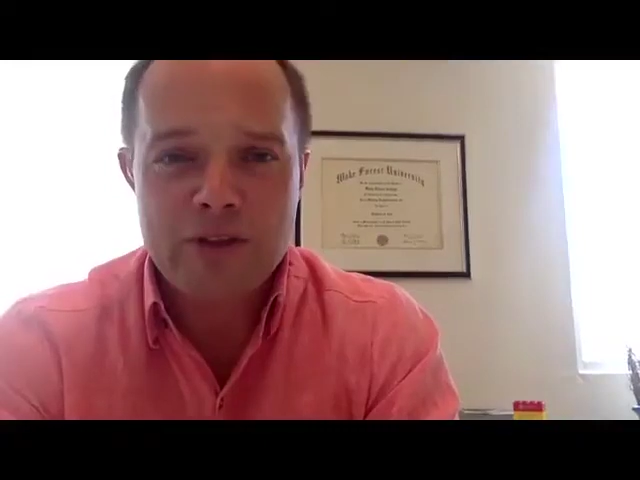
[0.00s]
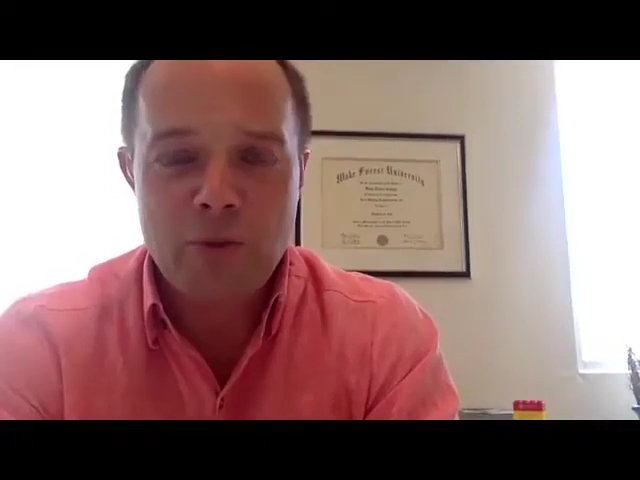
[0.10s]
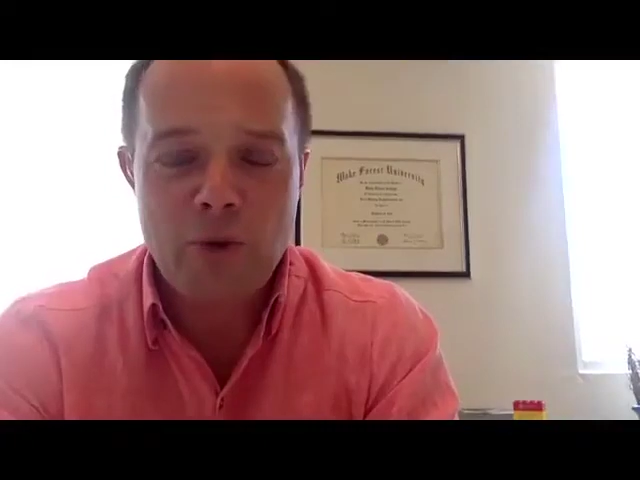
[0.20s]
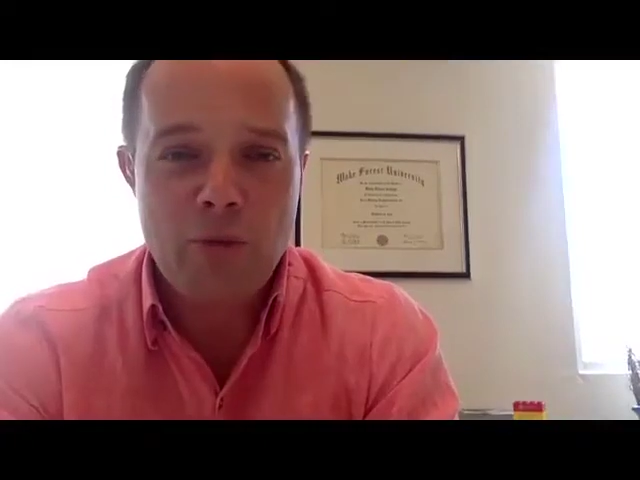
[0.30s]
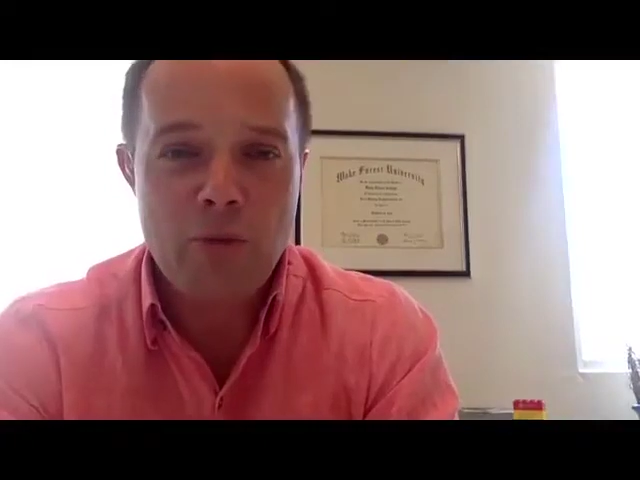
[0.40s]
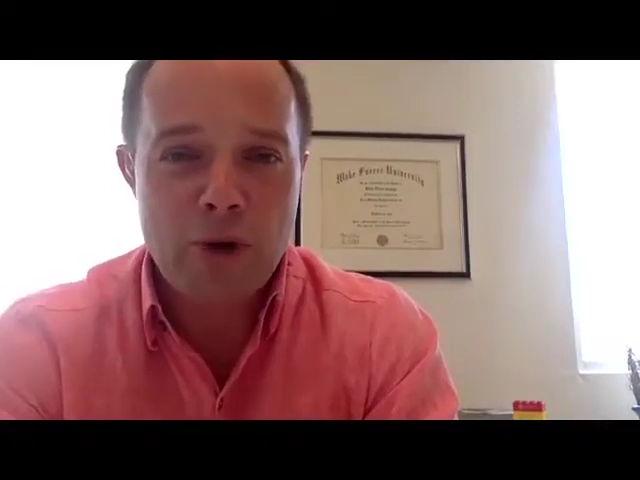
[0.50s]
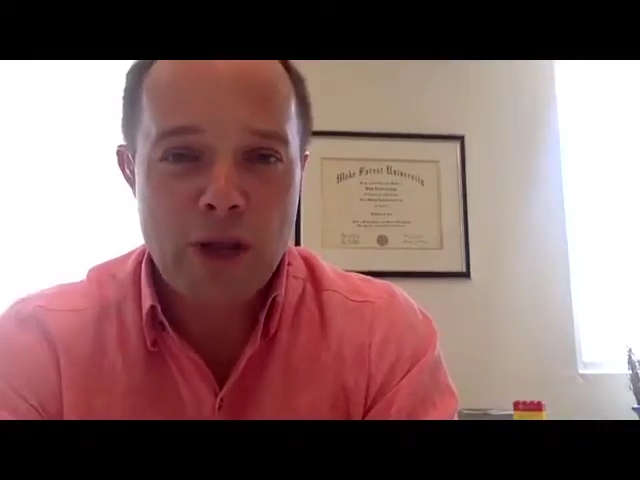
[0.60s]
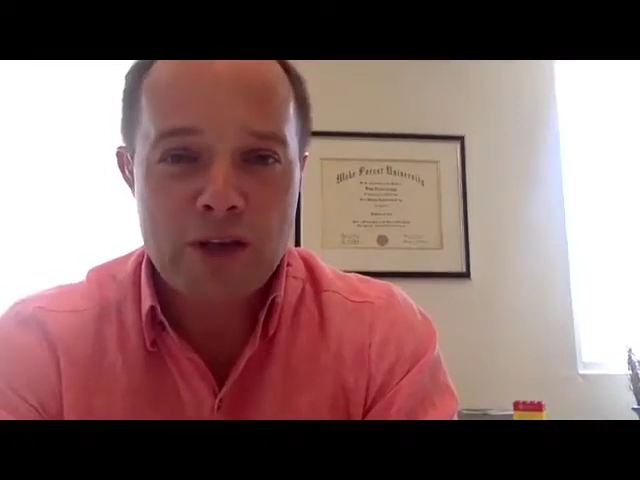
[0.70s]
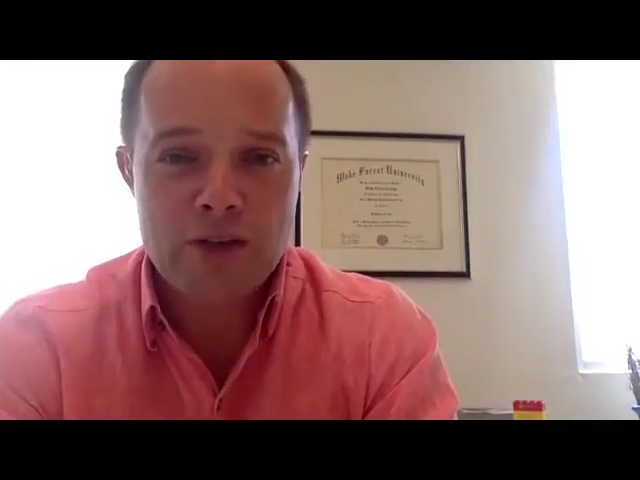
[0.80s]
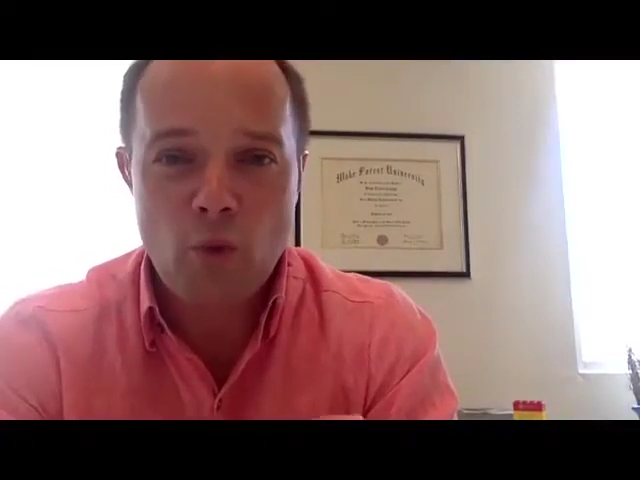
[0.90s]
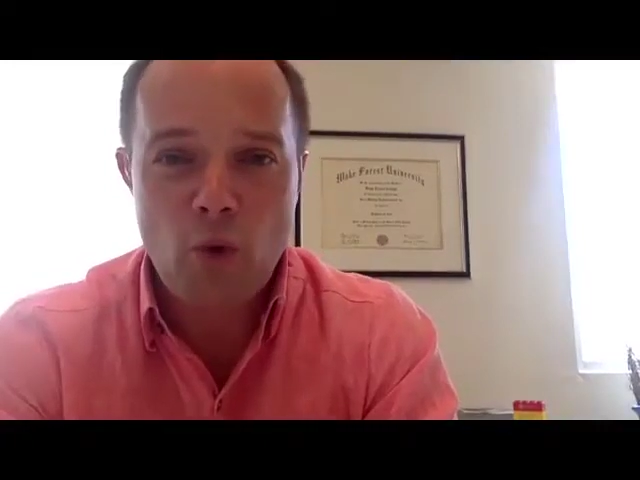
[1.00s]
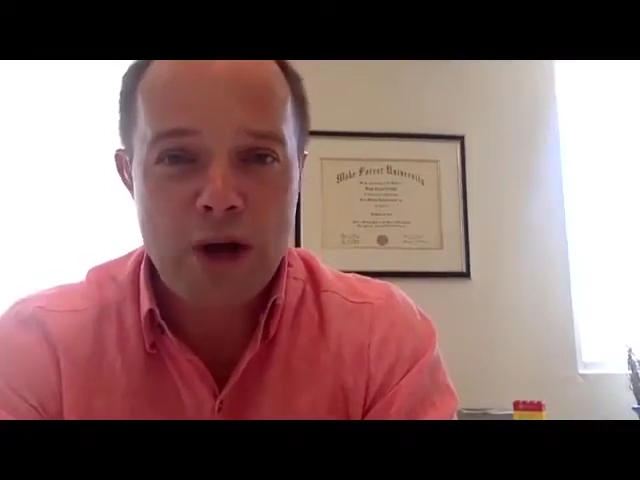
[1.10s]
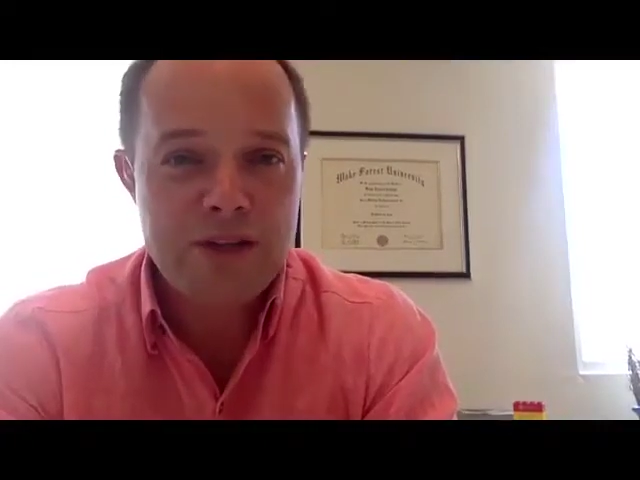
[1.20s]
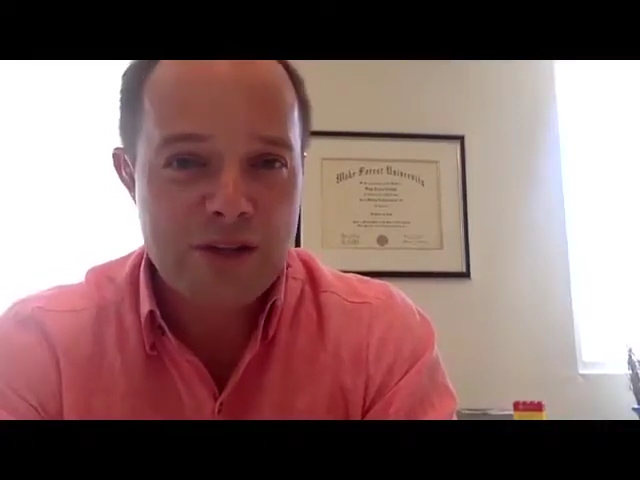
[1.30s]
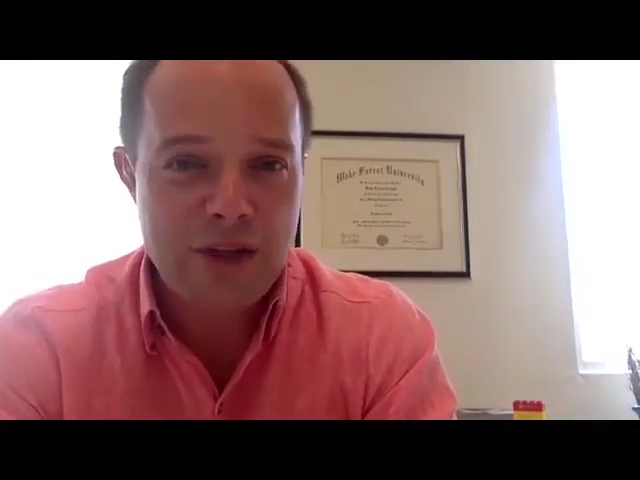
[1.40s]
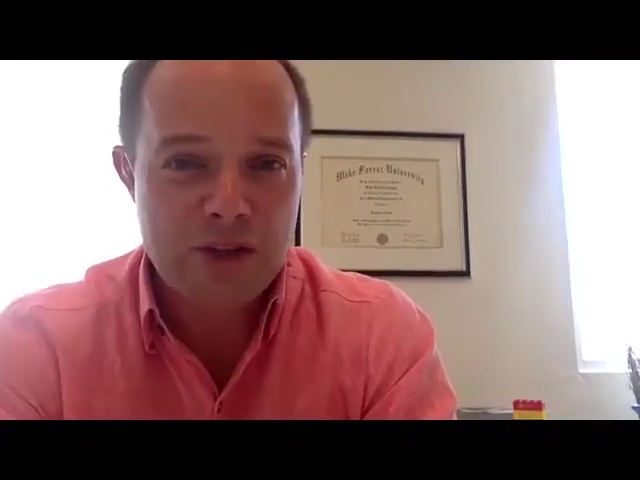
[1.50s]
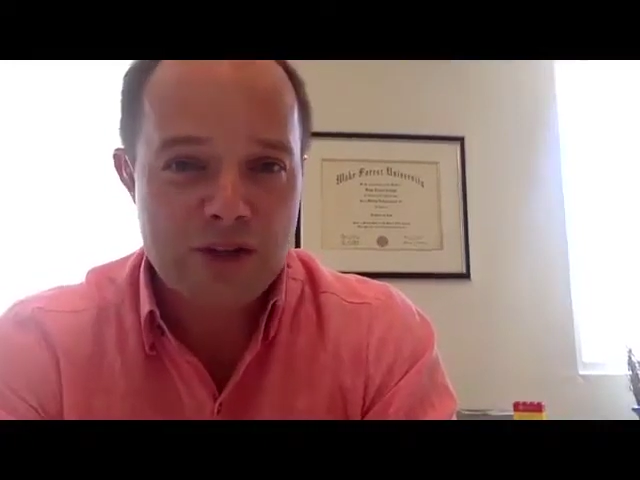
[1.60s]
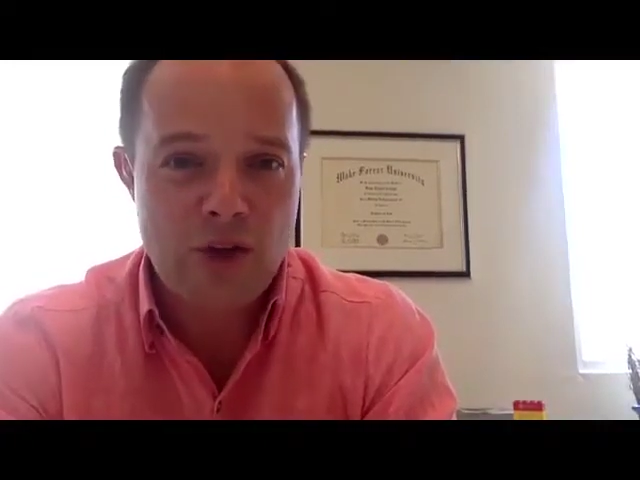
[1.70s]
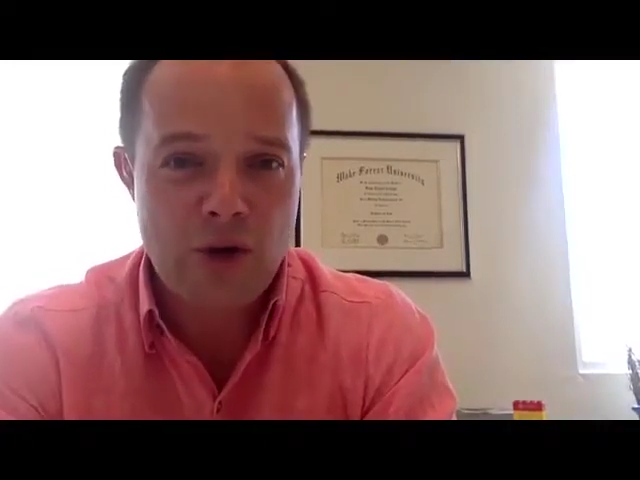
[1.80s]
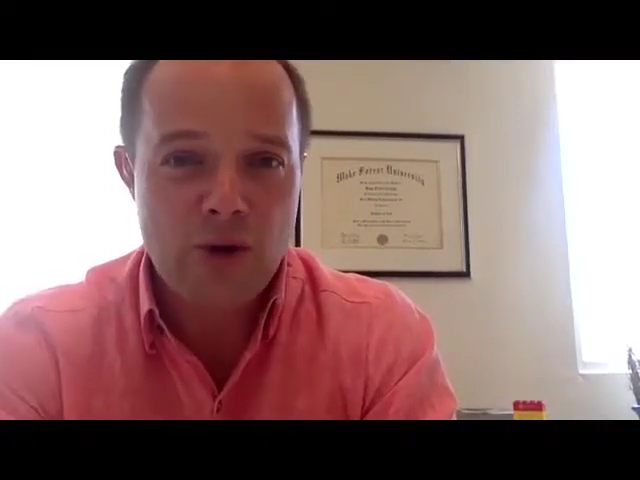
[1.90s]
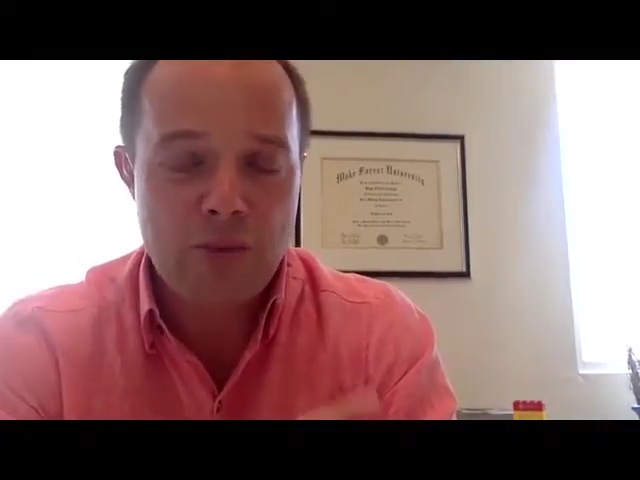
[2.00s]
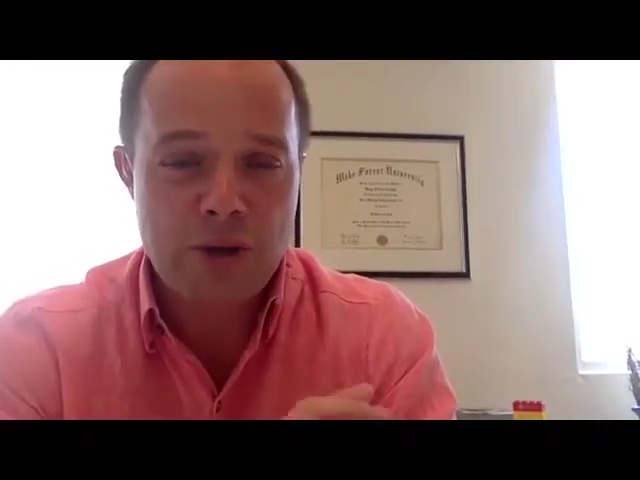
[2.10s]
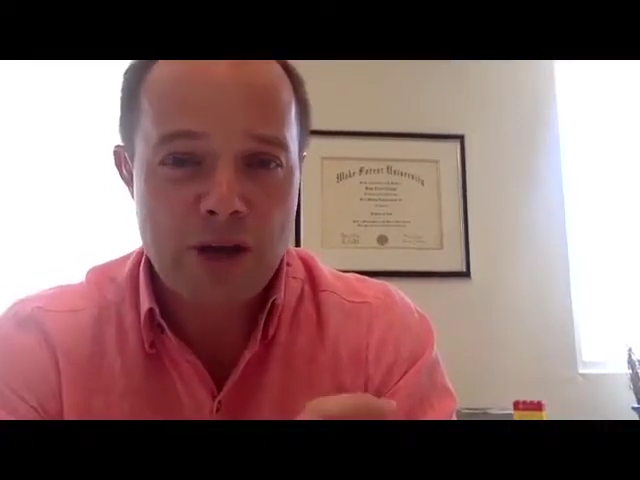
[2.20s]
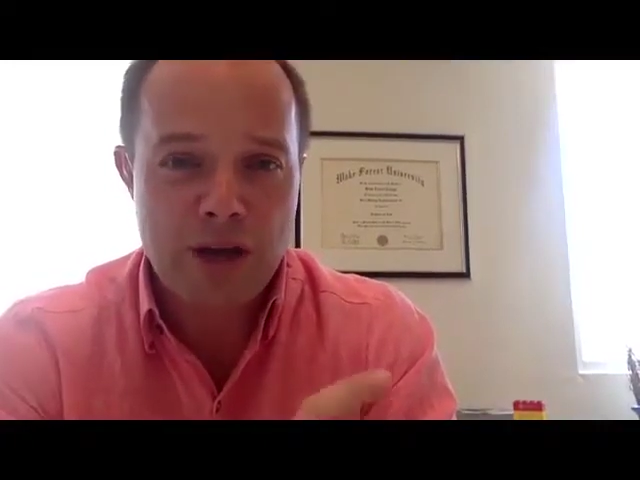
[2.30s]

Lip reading: the more I've realized one sentence dawned on me that